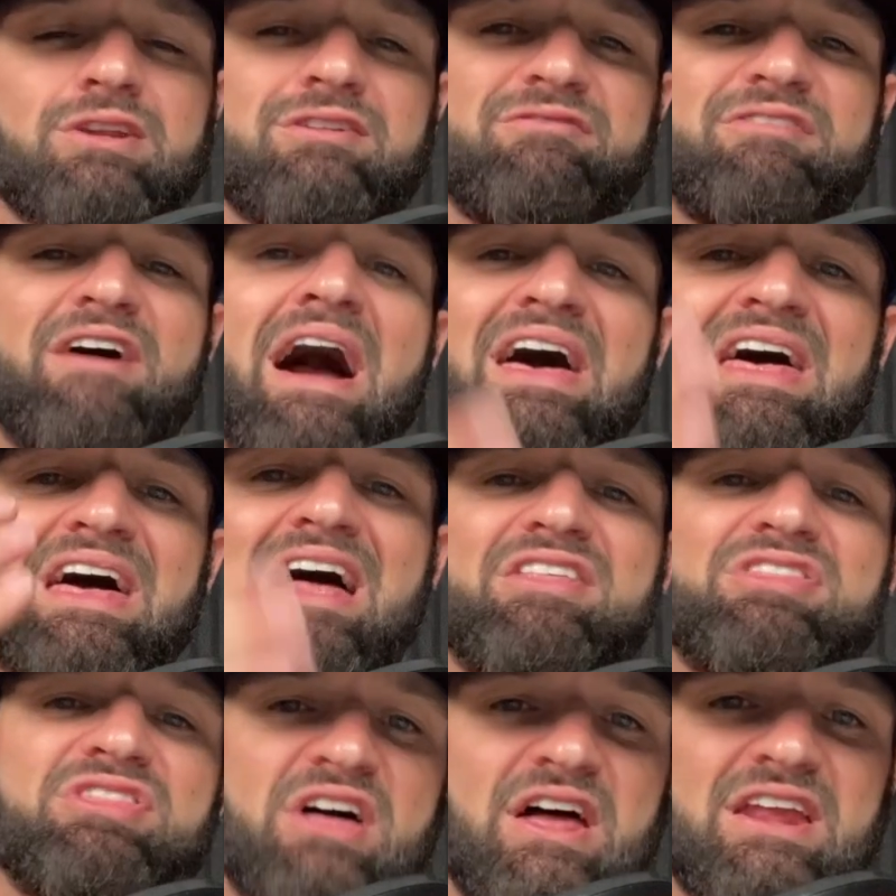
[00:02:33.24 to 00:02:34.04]
Nevada
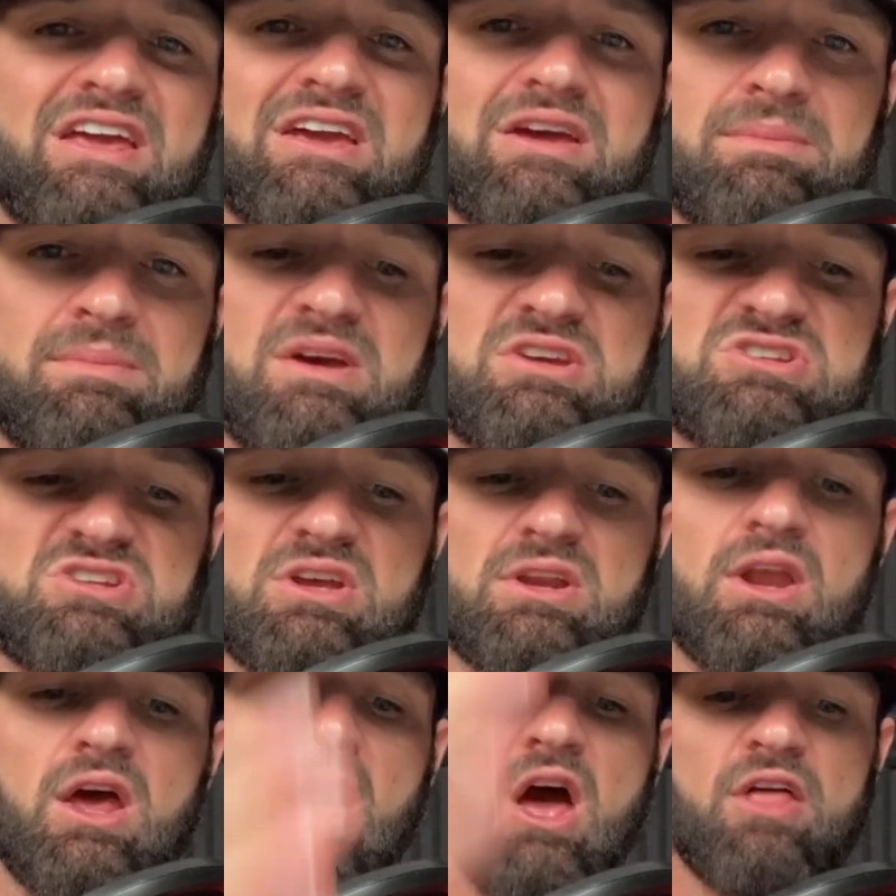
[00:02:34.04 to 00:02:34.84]
Athletic
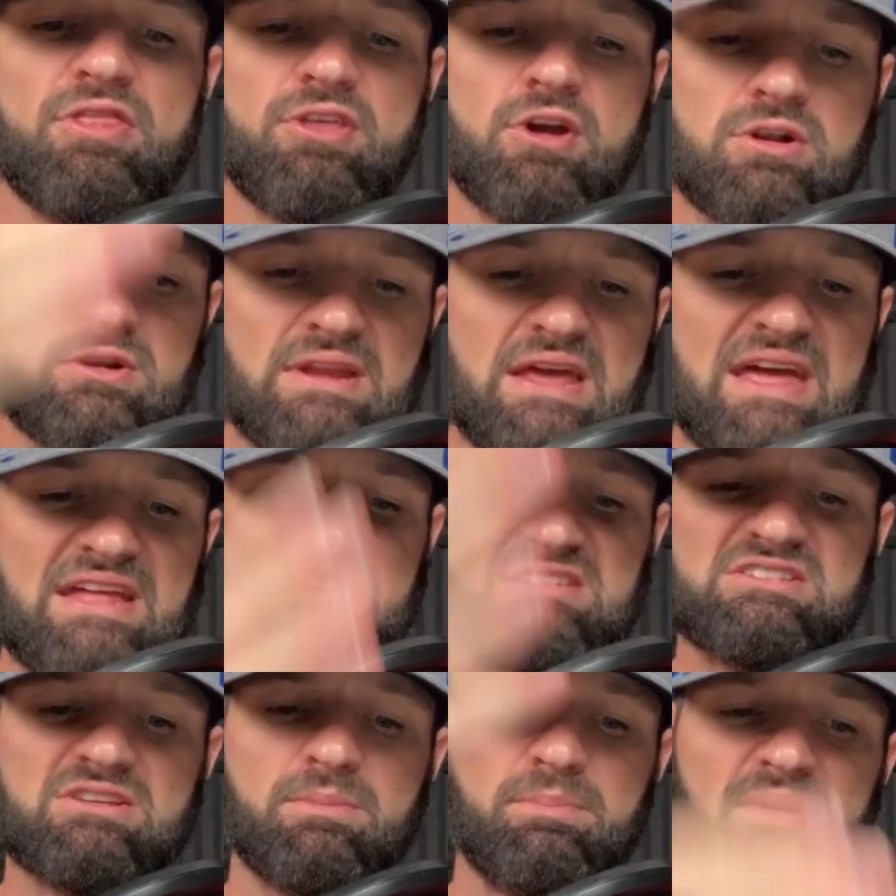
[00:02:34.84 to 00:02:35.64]
Commission, there
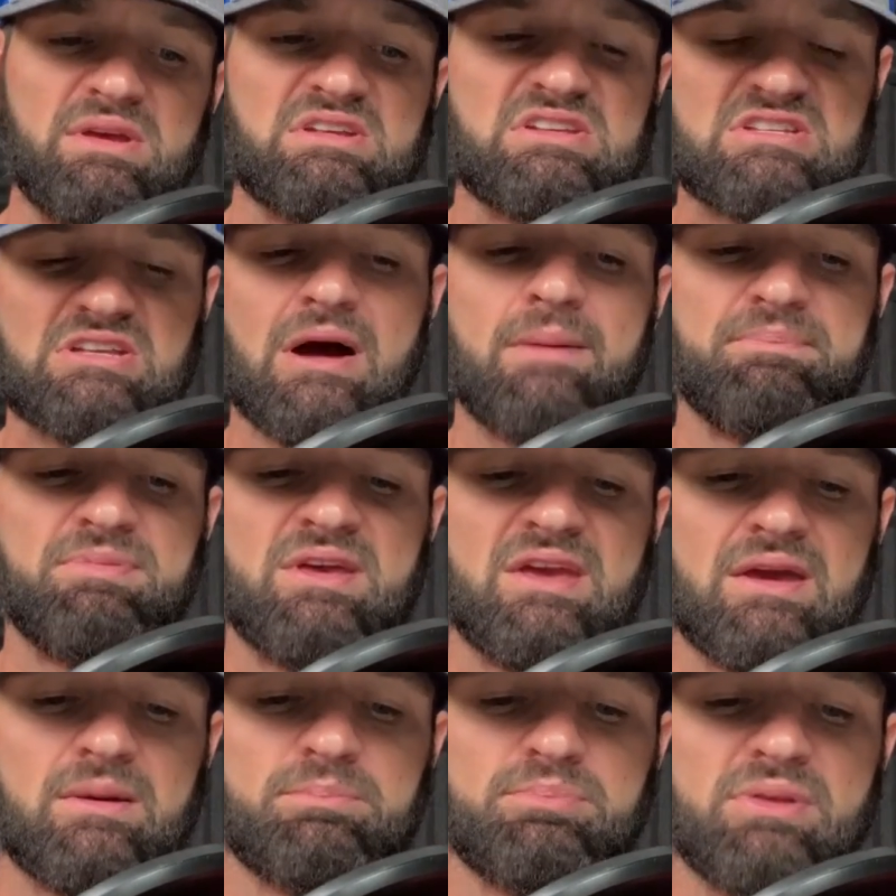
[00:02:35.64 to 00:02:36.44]
needs to be
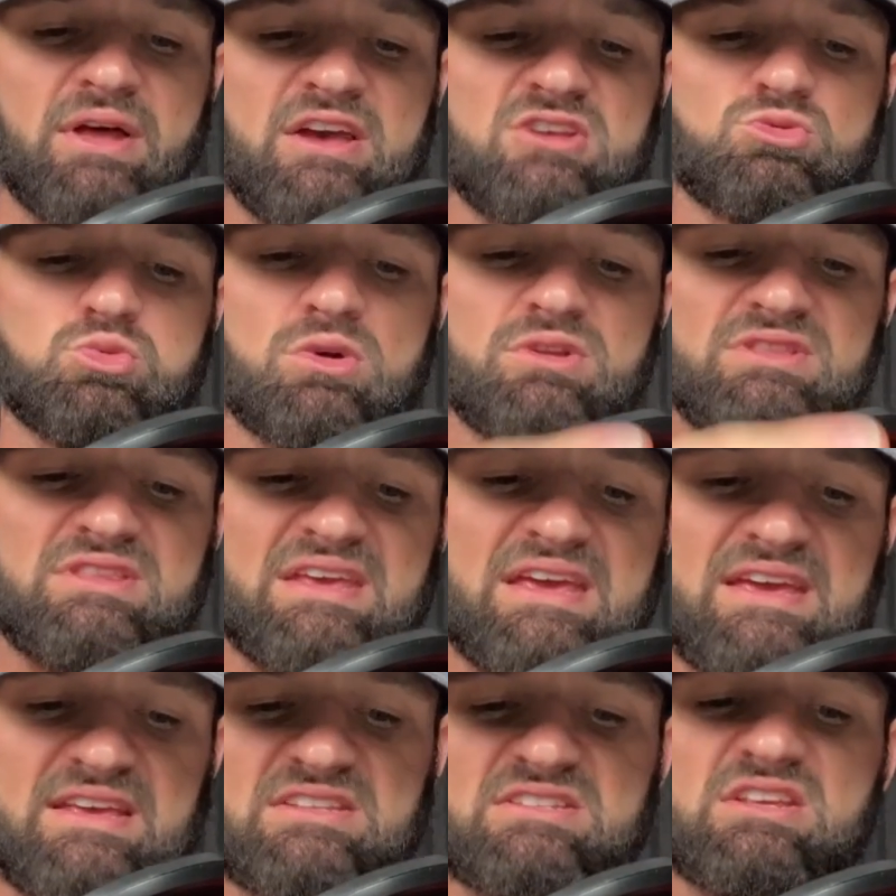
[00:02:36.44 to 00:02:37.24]
something in place where
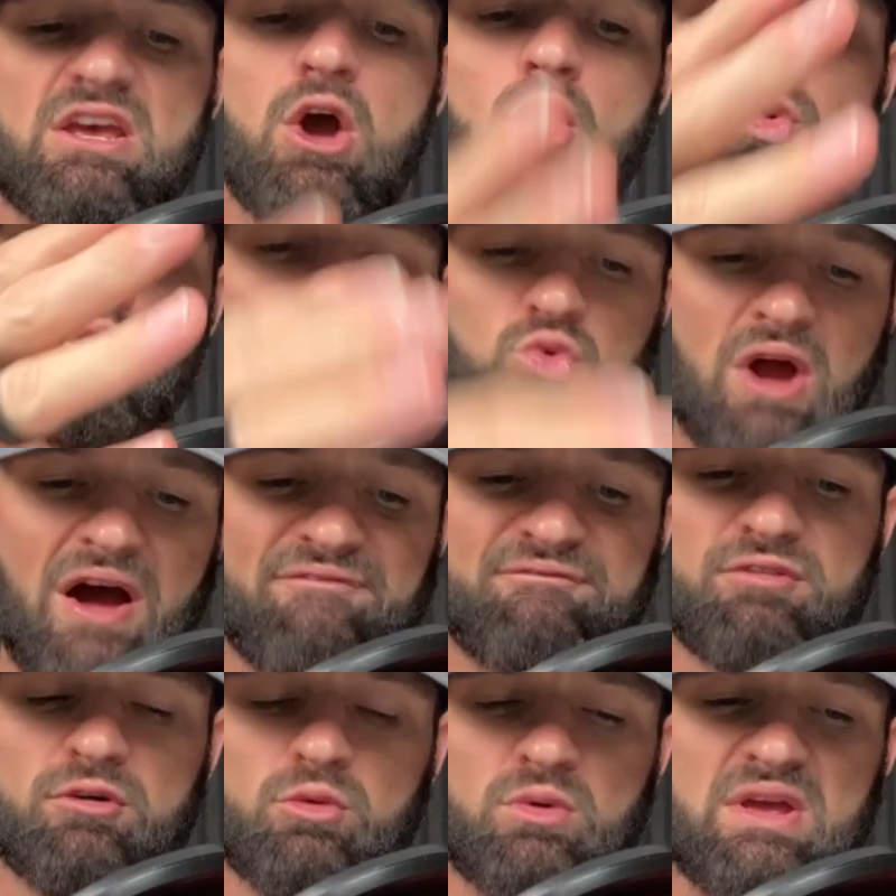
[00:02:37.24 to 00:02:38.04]
these
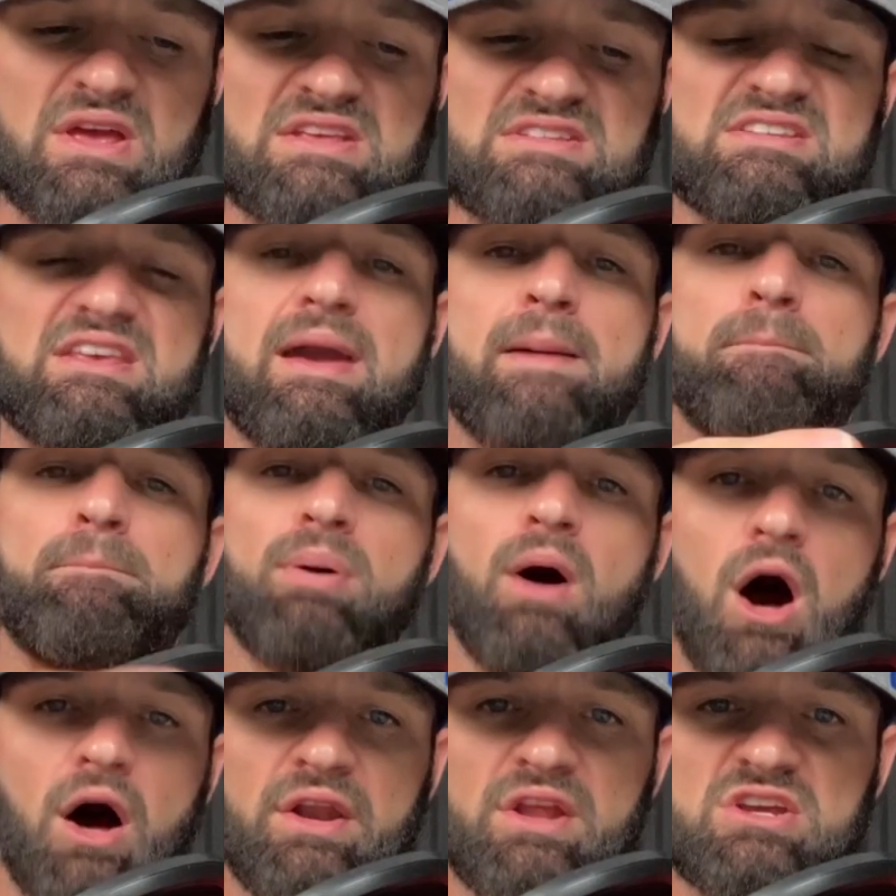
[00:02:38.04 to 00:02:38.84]
referees get
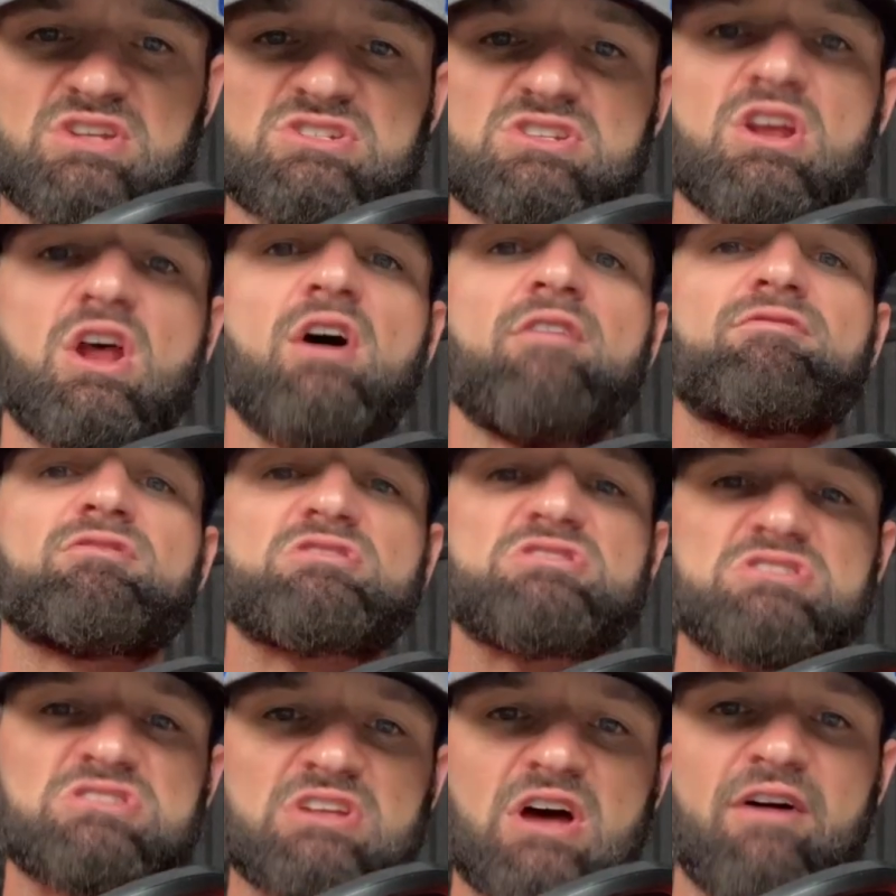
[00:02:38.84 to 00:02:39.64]
punished for
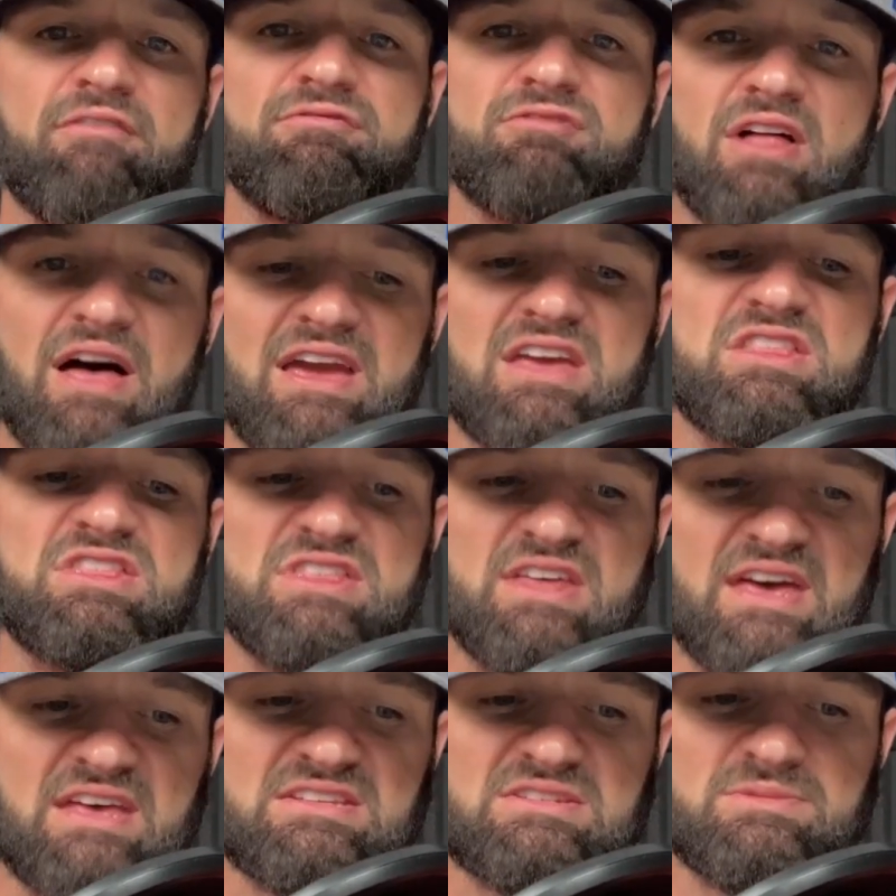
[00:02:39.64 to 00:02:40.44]
stuff like
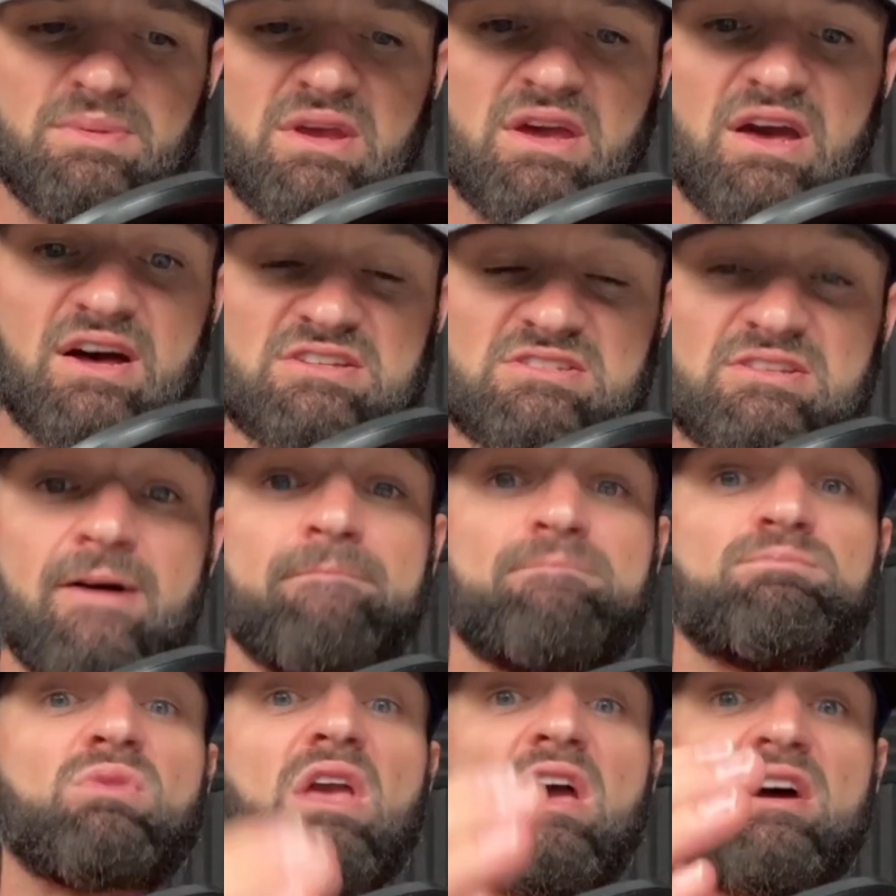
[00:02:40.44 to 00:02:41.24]
this, because
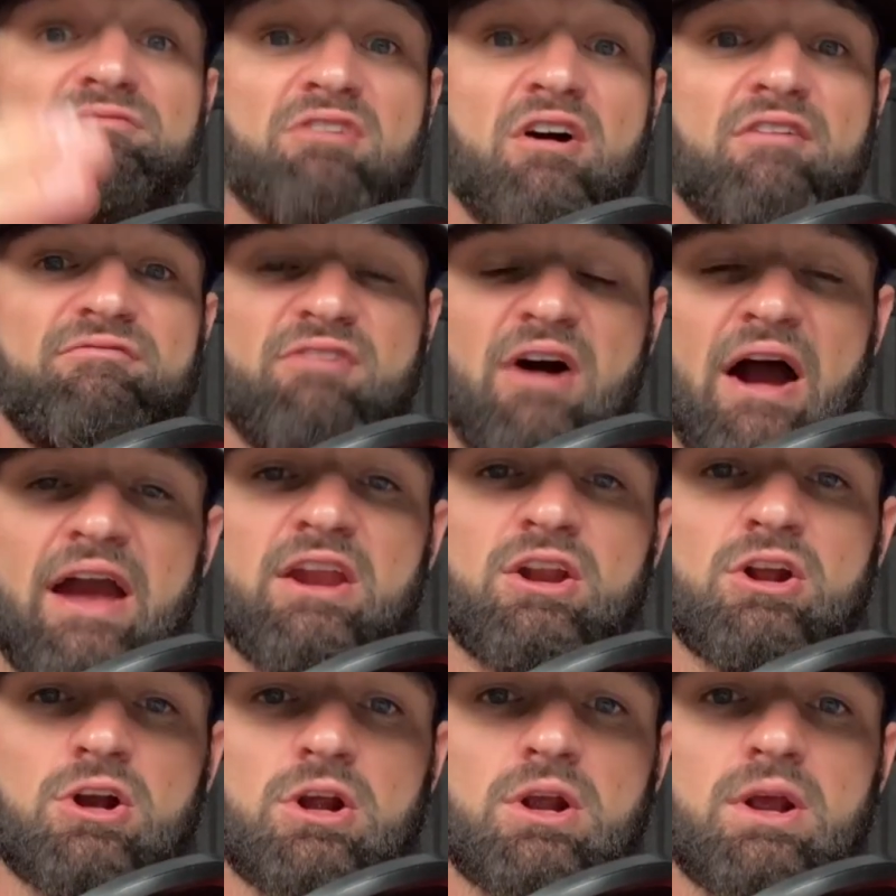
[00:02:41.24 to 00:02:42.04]
if a
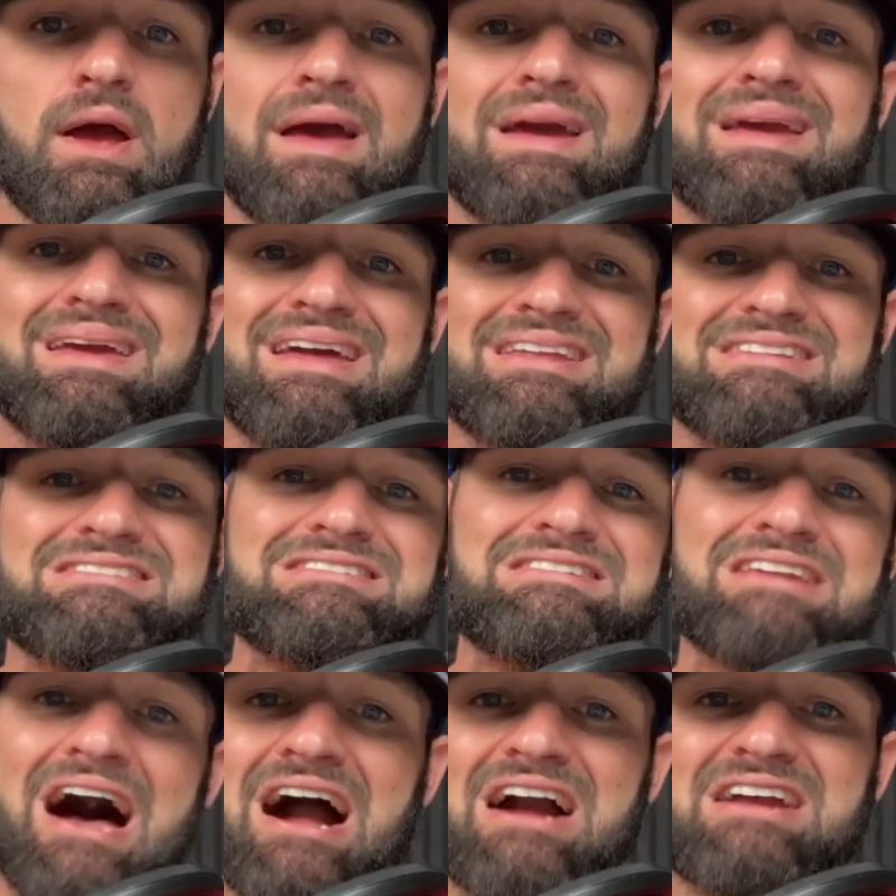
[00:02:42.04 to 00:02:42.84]
fighter gets
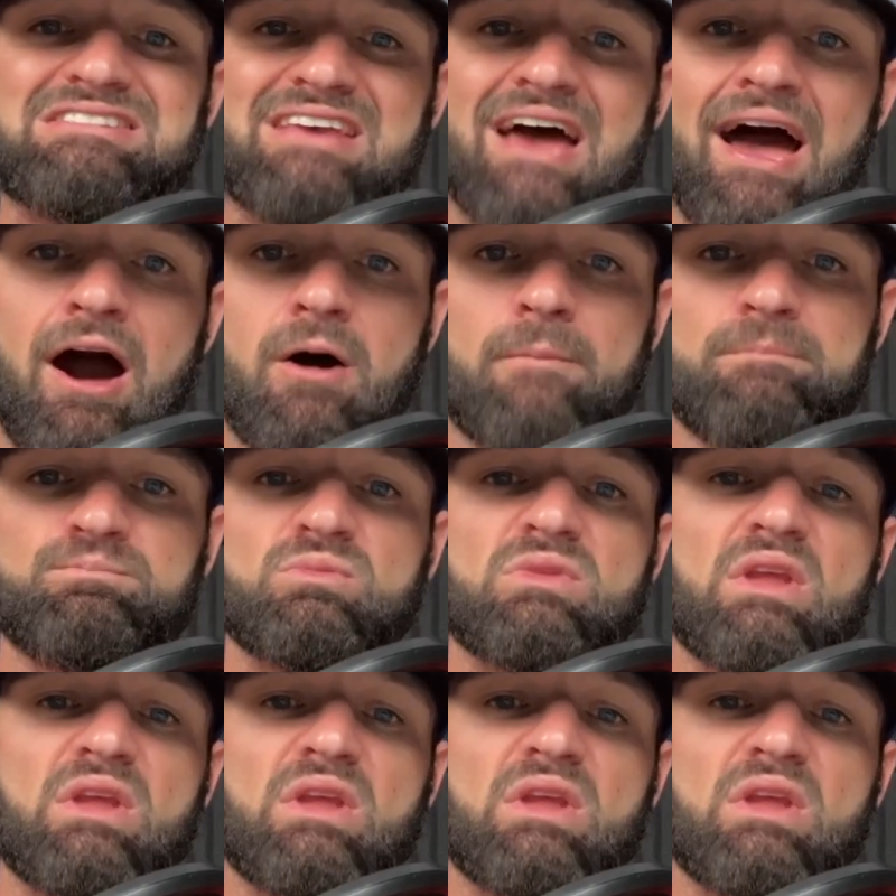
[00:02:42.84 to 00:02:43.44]
knocked out,